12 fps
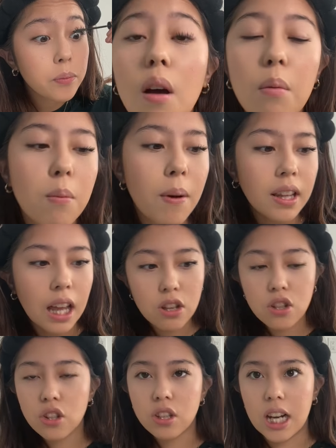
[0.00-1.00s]
But my
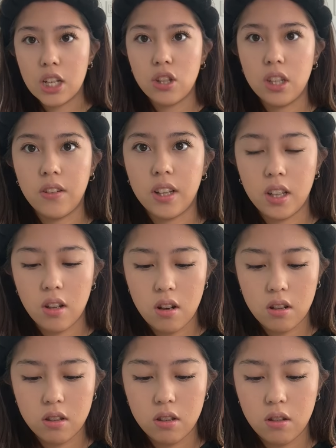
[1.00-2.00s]
lashes are naturally really long,
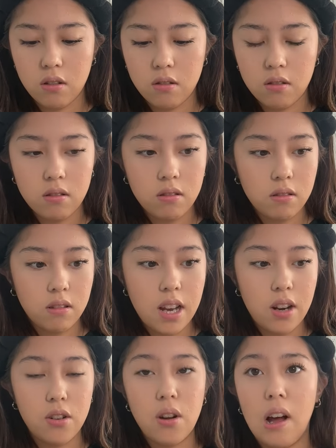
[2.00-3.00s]
so I
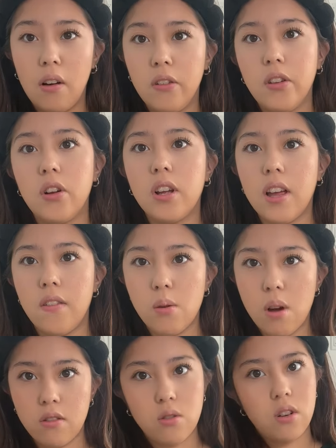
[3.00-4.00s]
don't know how it'll look if you
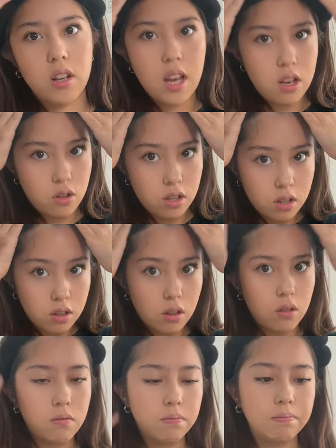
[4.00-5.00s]
have shorter lashes. So
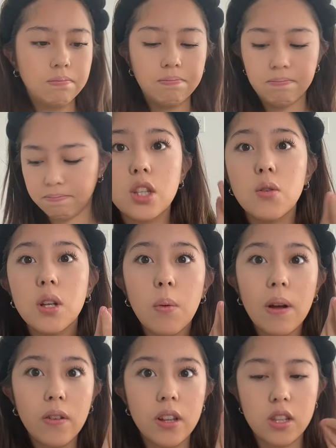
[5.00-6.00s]
you need to
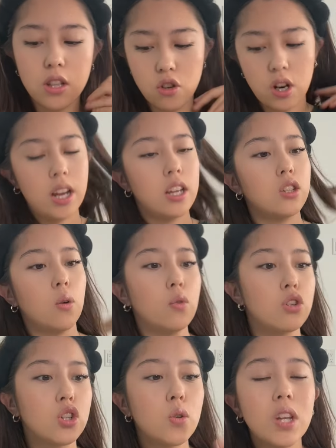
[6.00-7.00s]
wait for this to dry. So
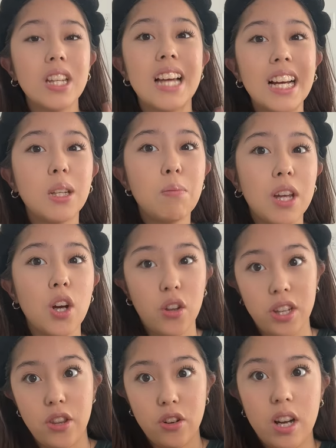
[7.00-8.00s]
just do the exact same thing on
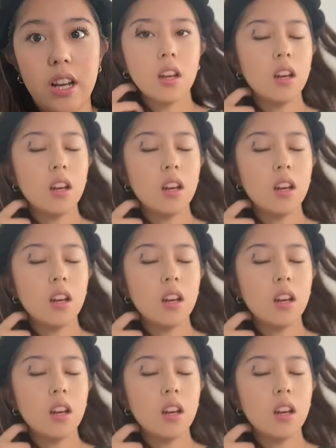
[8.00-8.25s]
the other eye.